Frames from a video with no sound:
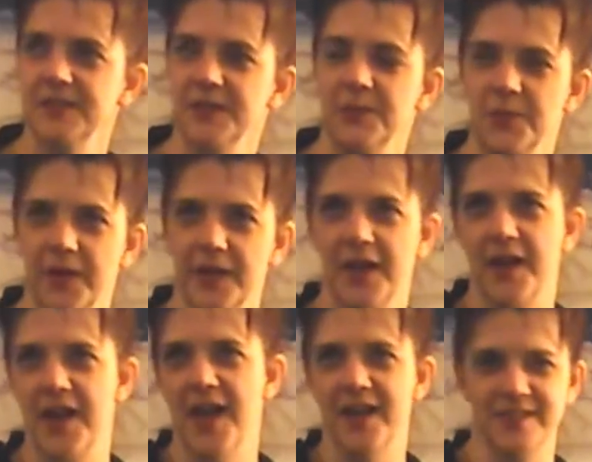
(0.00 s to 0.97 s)
I kind
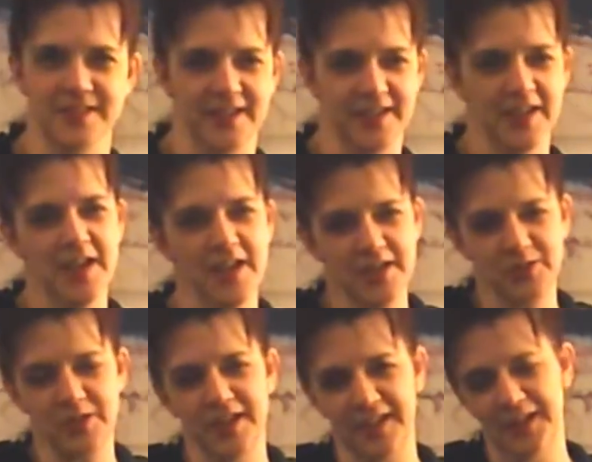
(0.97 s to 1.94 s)
of had to
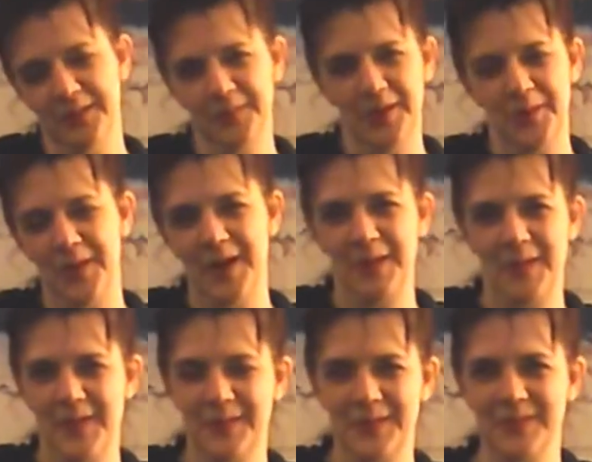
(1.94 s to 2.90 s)
try to cut my way
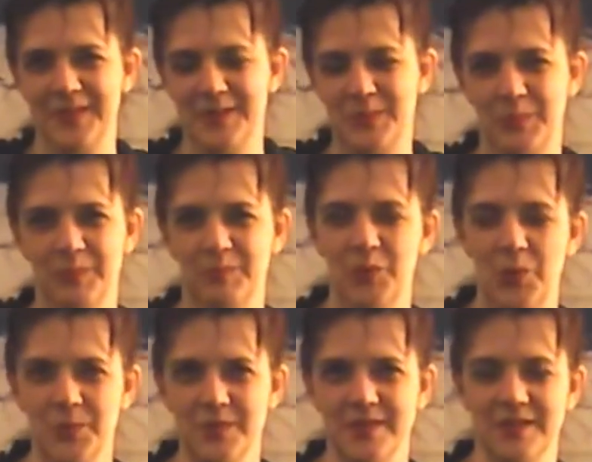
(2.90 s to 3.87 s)
around all these
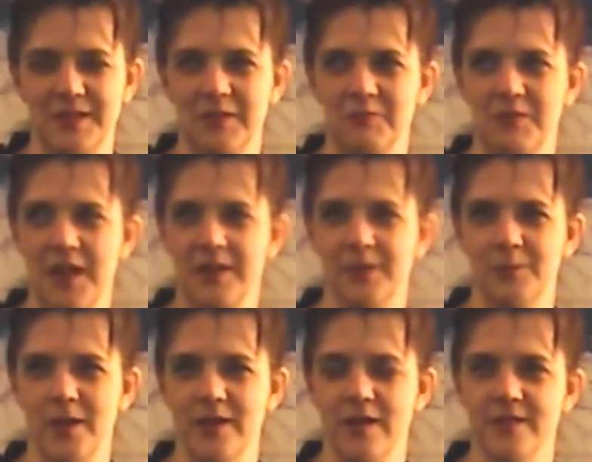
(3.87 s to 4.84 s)
bones and fat and
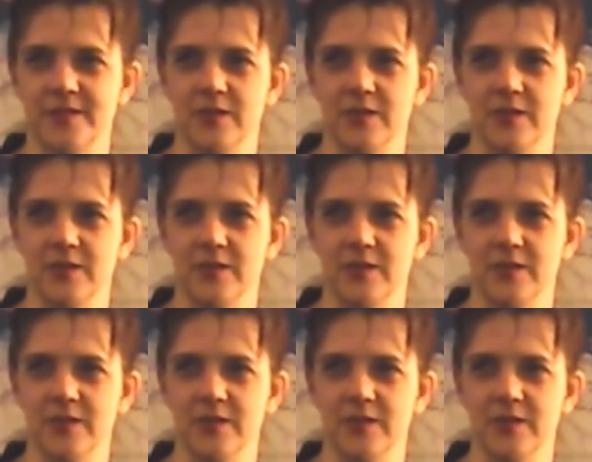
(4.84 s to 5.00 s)
whatnot.